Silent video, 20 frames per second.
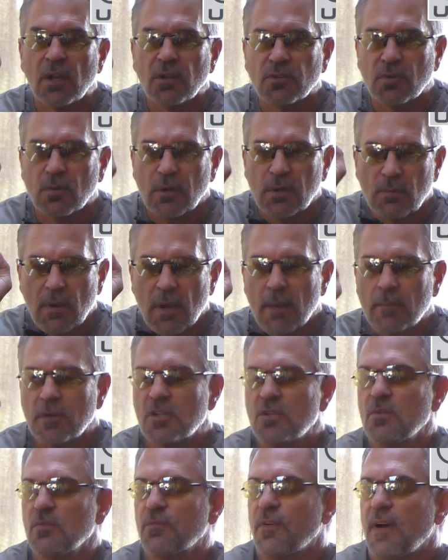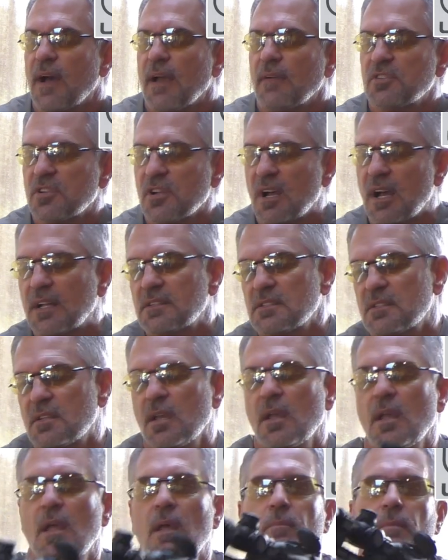So anyway, I'm going to shoot 5 shots.
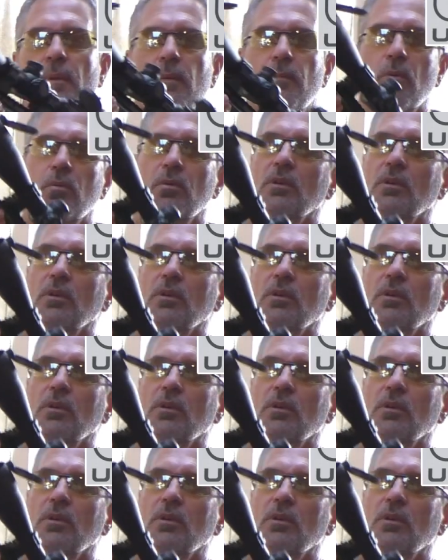Remember, we're